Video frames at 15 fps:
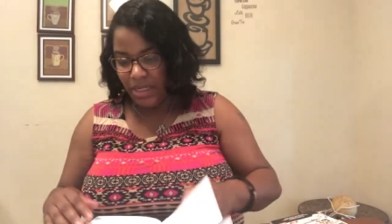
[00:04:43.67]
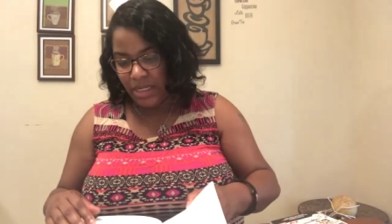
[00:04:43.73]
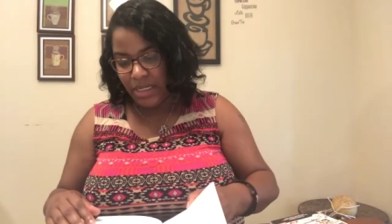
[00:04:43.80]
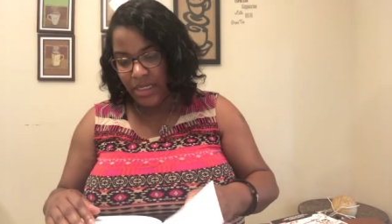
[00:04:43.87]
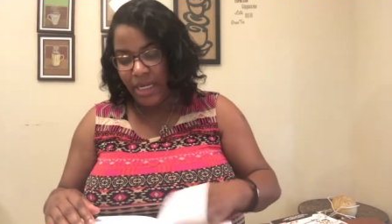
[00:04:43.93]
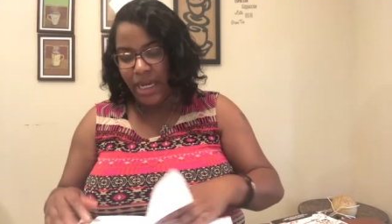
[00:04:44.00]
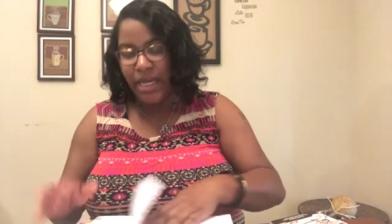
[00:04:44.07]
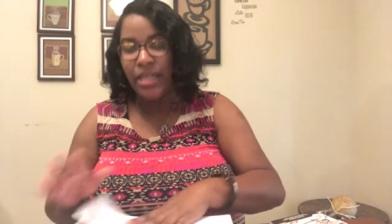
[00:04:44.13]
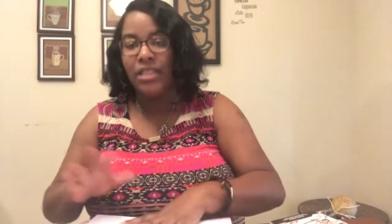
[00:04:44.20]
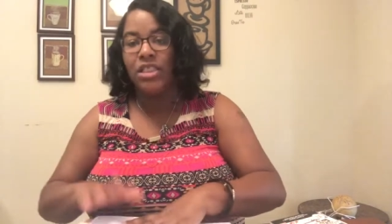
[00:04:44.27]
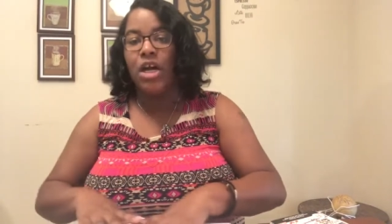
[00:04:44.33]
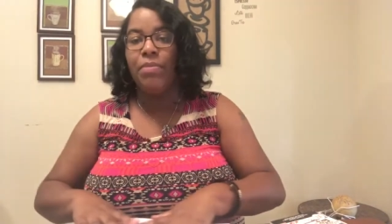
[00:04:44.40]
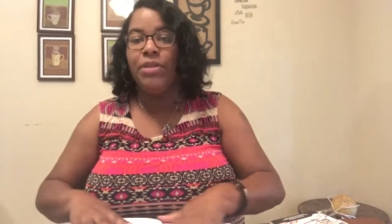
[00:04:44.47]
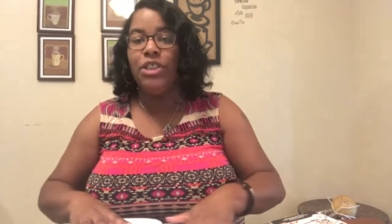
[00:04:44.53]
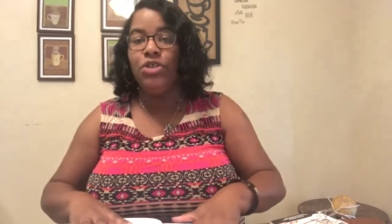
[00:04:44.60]
yeah, so
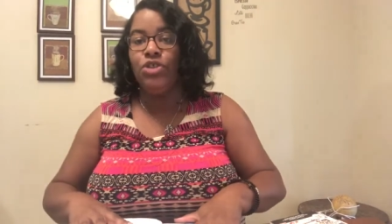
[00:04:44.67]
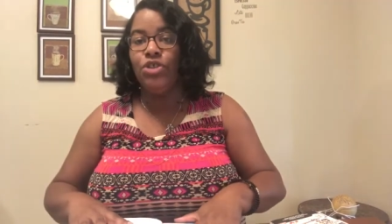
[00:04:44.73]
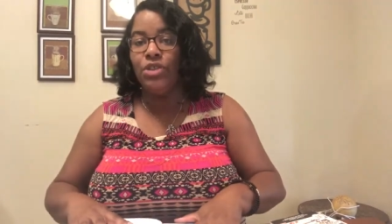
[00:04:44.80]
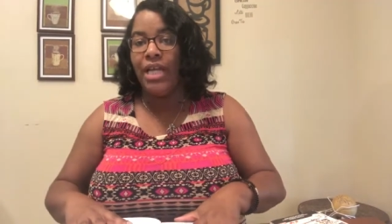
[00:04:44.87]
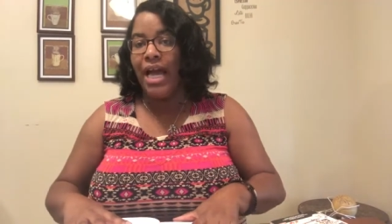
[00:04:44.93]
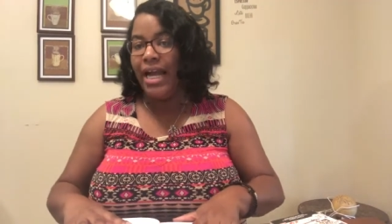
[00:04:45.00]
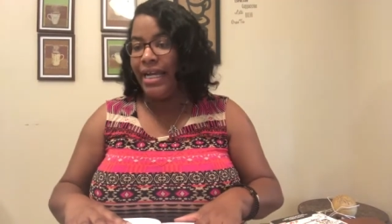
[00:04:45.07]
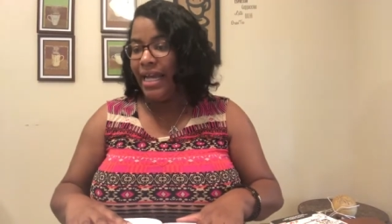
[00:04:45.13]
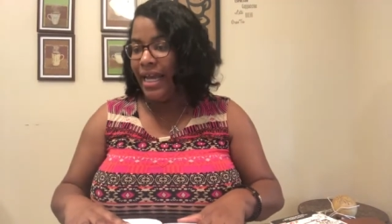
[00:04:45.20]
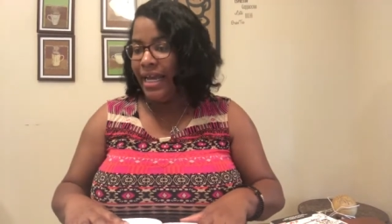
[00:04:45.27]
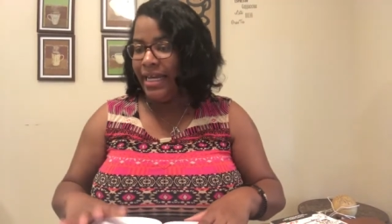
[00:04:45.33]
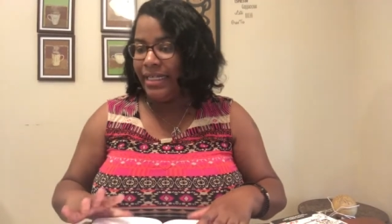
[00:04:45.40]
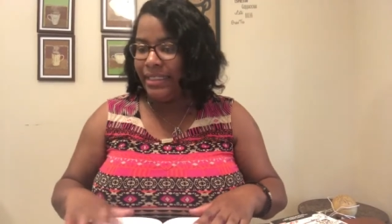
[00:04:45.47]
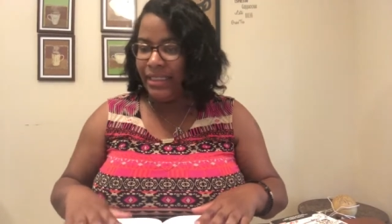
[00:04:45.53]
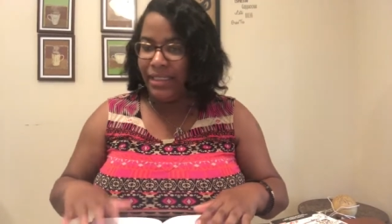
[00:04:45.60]
I'm gonna do July,
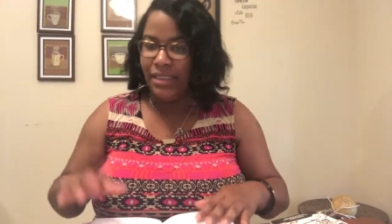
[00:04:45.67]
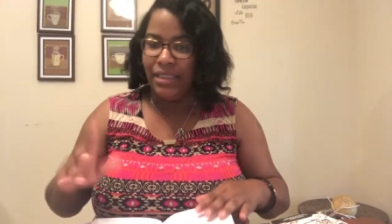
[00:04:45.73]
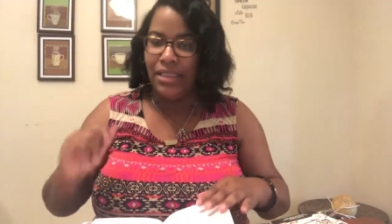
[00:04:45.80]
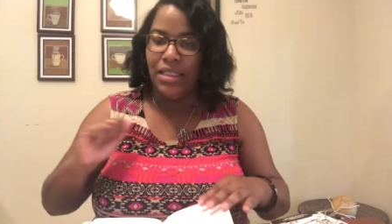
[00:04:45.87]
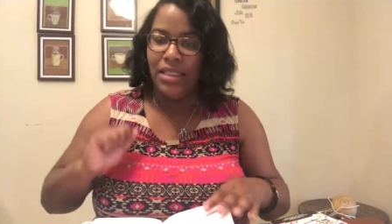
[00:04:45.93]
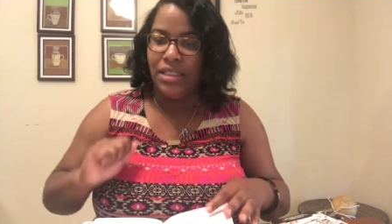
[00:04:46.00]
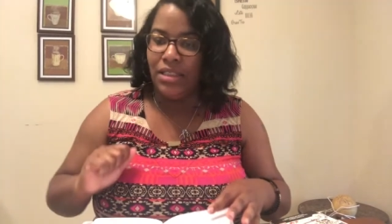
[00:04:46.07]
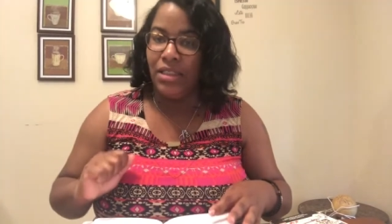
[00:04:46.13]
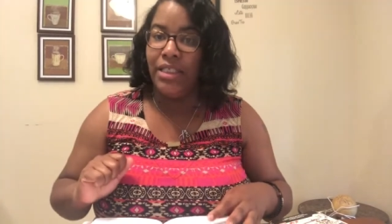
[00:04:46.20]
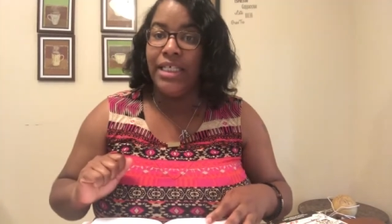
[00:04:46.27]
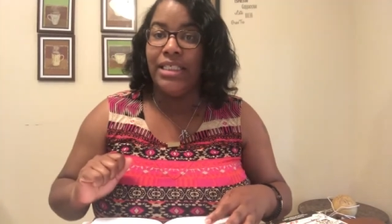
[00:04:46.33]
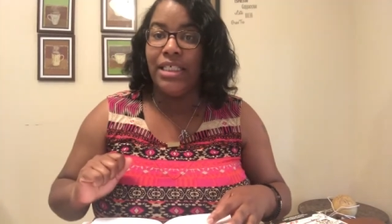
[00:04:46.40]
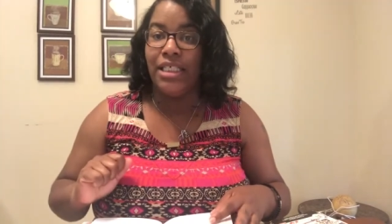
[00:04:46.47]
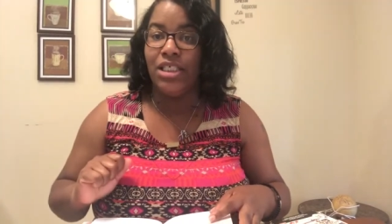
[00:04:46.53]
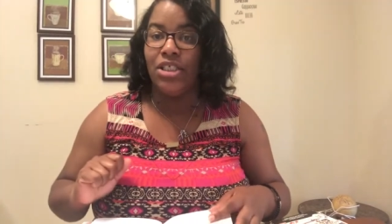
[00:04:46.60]
guys. So let's
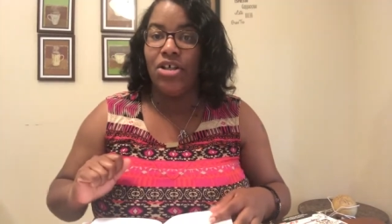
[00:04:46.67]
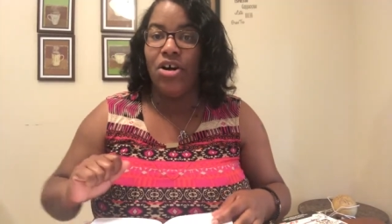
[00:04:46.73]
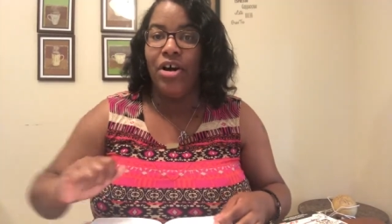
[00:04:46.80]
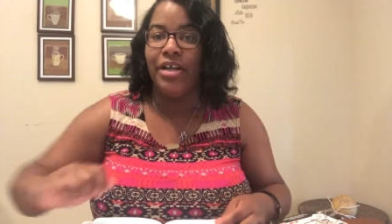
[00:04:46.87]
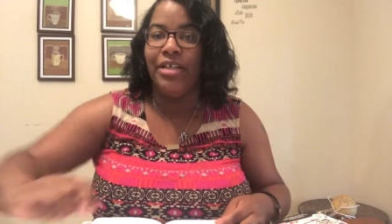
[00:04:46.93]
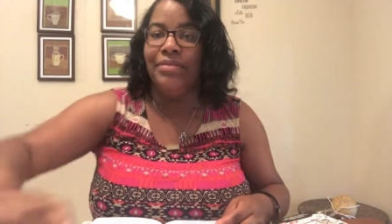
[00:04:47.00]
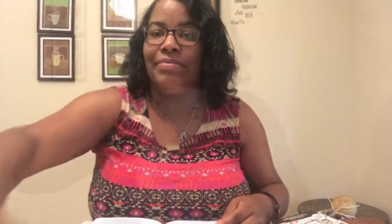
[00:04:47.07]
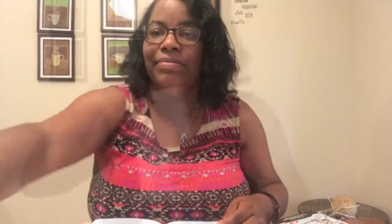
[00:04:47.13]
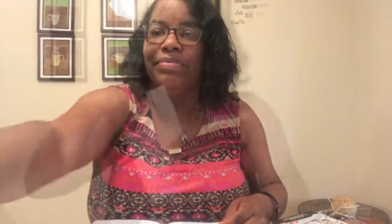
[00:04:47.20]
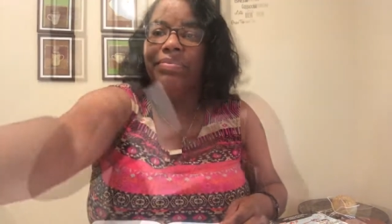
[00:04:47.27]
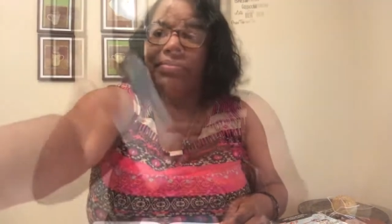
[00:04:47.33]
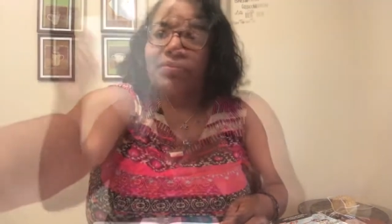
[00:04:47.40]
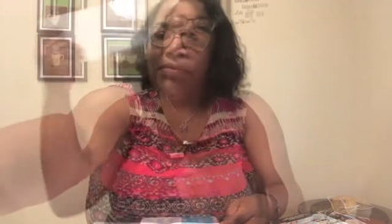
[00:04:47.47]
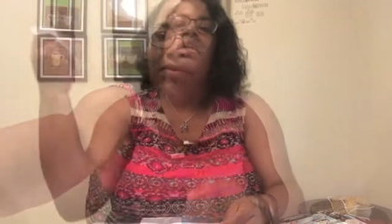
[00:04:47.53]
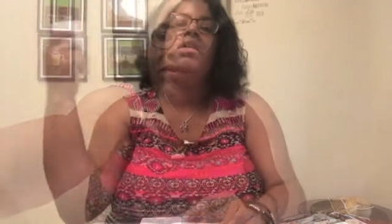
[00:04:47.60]
get started.
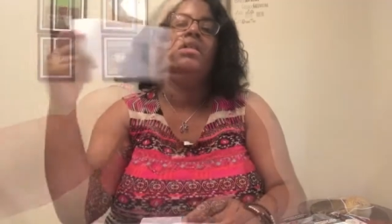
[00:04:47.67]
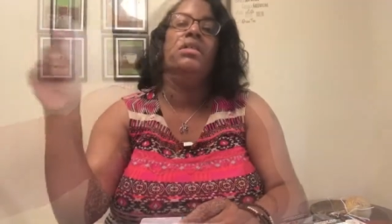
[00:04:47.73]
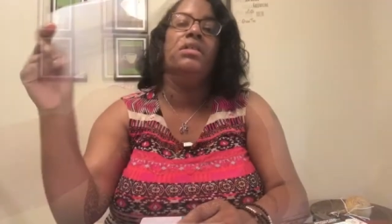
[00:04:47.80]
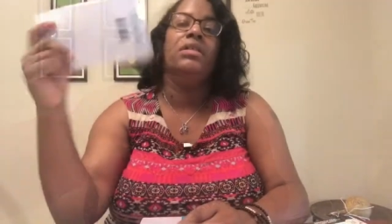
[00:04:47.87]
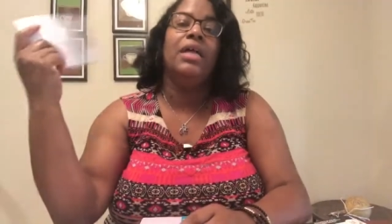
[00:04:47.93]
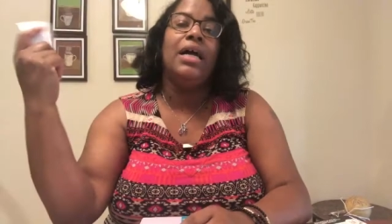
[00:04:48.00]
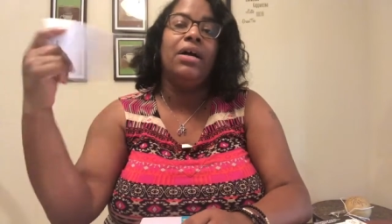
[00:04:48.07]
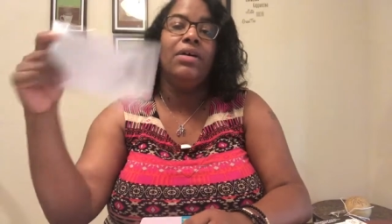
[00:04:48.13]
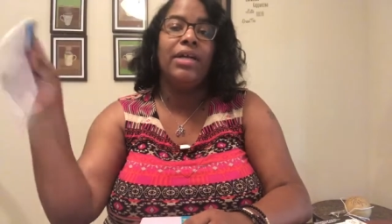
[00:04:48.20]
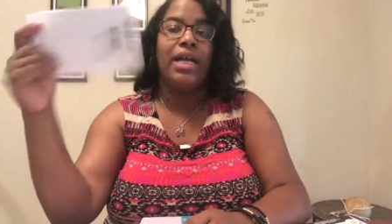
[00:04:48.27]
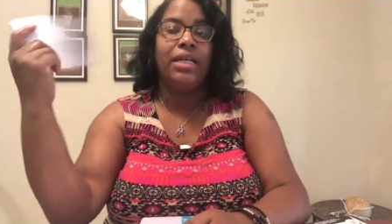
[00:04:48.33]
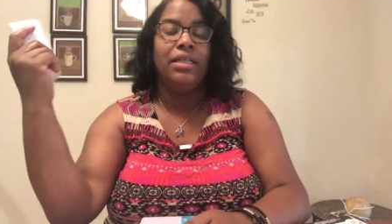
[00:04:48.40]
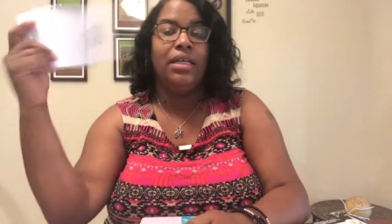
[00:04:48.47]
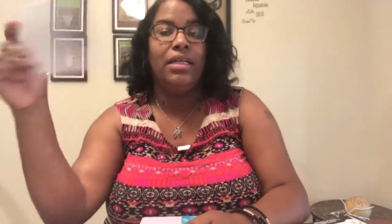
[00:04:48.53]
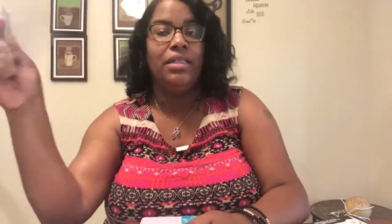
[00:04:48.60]
Y'all got
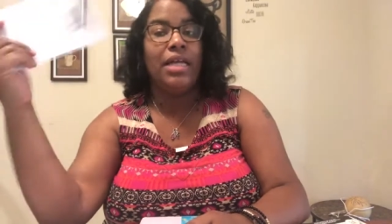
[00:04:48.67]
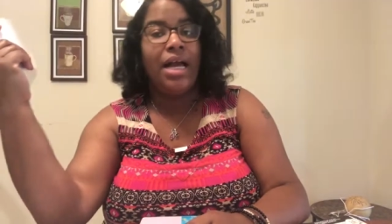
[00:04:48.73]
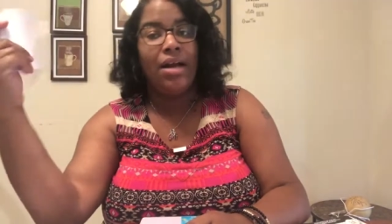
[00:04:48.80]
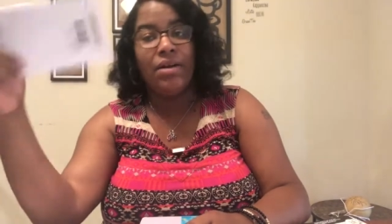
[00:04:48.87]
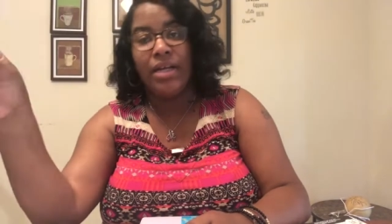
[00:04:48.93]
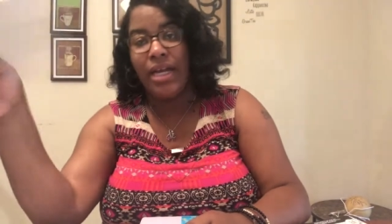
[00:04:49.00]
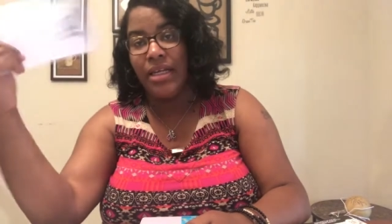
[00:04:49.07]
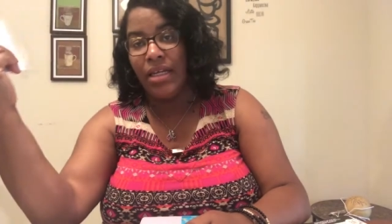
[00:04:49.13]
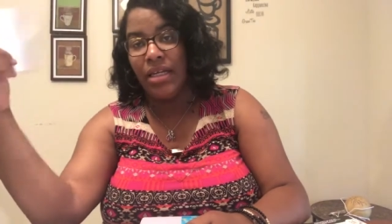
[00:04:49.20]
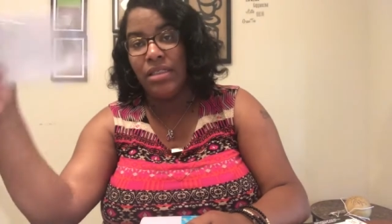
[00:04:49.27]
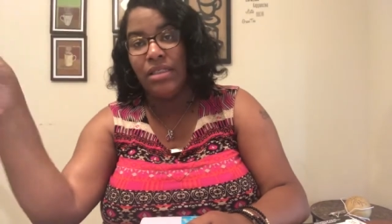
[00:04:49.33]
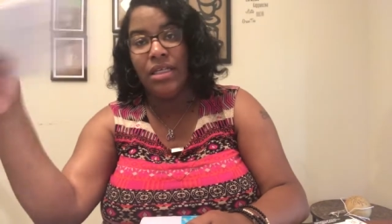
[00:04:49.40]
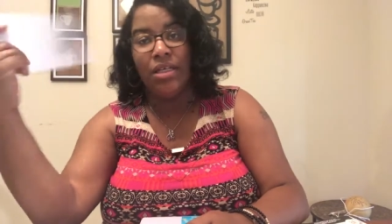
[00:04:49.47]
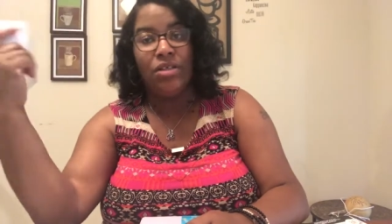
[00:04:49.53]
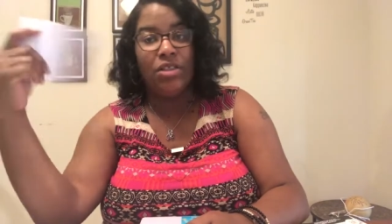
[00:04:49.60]
to, y'all got to
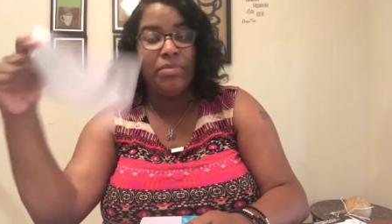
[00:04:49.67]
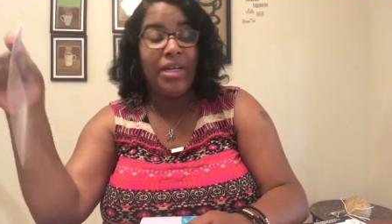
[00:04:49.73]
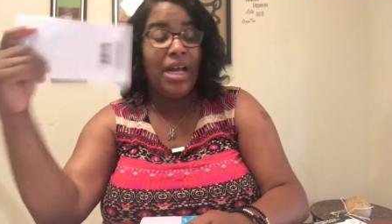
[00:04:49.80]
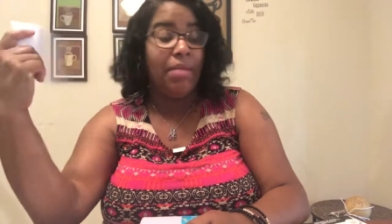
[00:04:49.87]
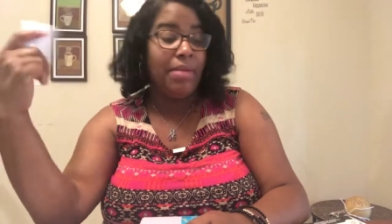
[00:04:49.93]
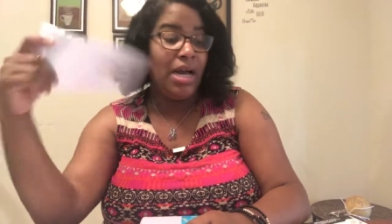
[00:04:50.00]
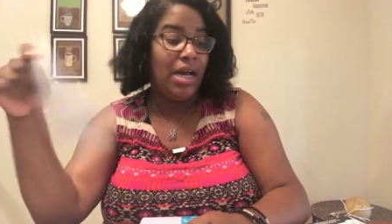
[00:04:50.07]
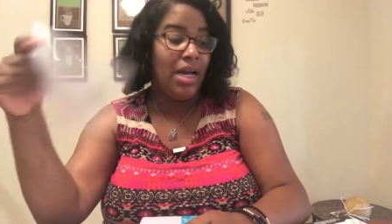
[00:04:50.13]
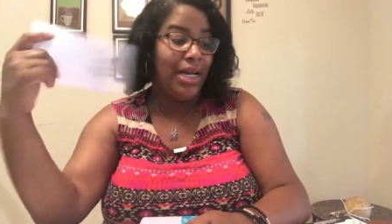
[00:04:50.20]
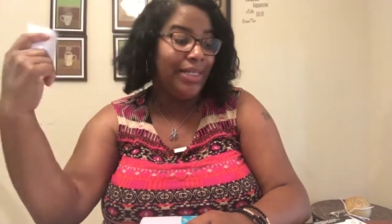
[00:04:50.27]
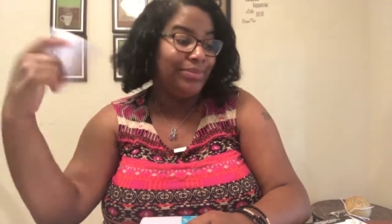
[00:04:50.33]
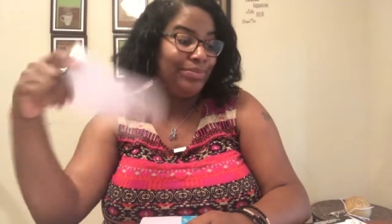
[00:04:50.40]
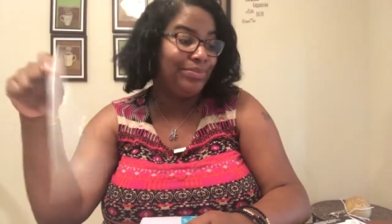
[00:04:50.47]
excuse me, I'm hot.